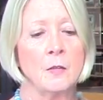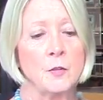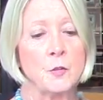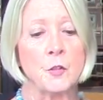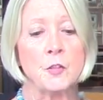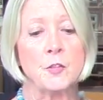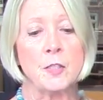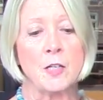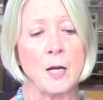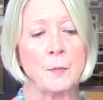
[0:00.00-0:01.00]
The church
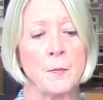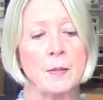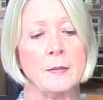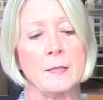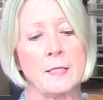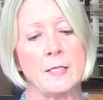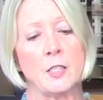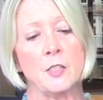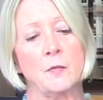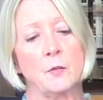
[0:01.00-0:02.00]
did not permit the
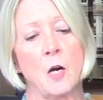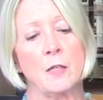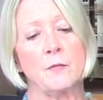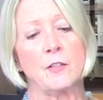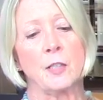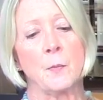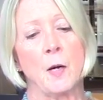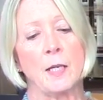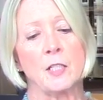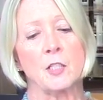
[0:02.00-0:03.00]
dissection of God-fearing
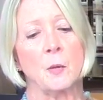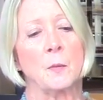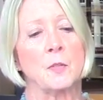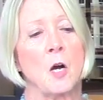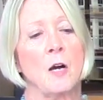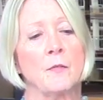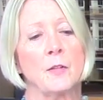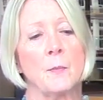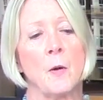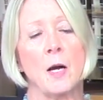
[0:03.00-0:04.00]
bodies, so it was
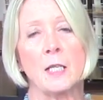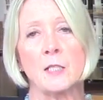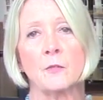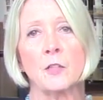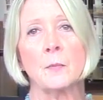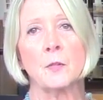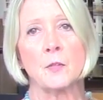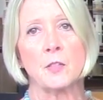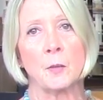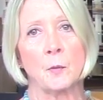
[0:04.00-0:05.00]
often the bodies of
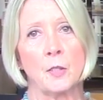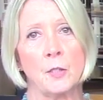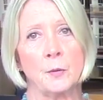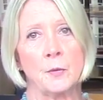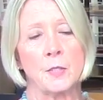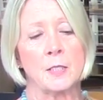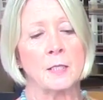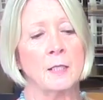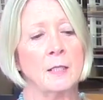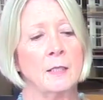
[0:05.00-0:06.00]
criminals that were used.
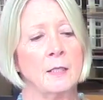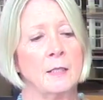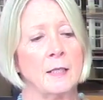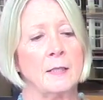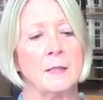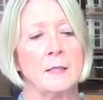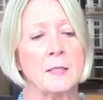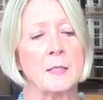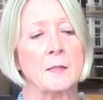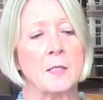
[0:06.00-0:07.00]
And in
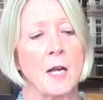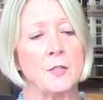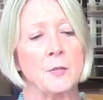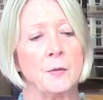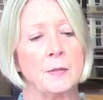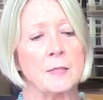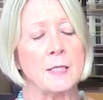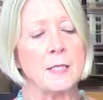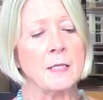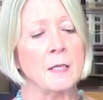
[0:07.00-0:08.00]
this slide you can
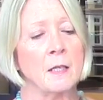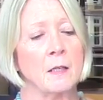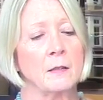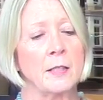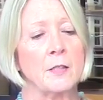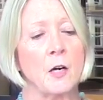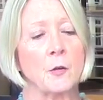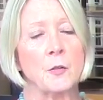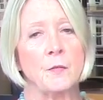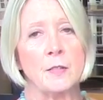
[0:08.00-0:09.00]
see
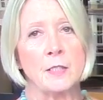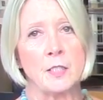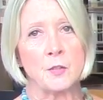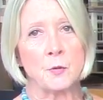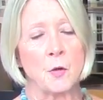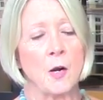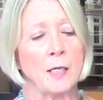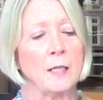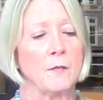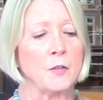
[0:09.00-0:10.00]
Leonardo da Vinci's
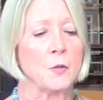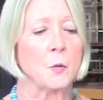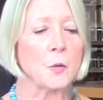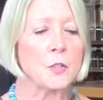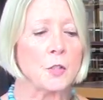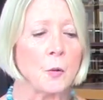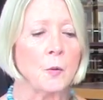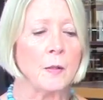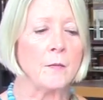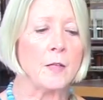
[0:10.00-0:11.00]
drawing of the torso
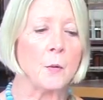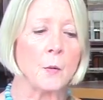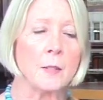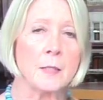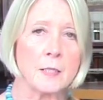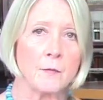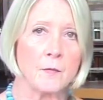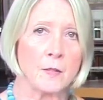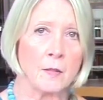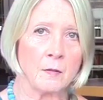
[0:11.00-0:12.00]
and the organs of
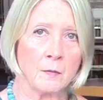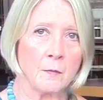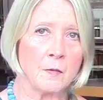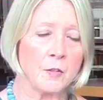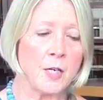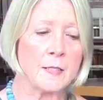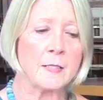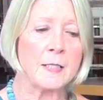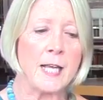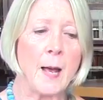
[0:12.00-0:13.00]
the chest
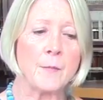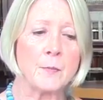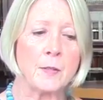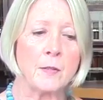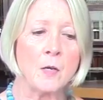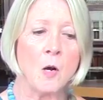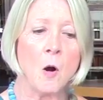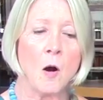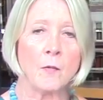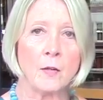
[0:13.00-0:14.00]
and the abdomen
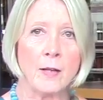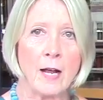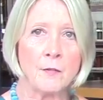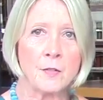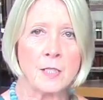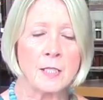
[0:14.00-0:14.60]
on the left,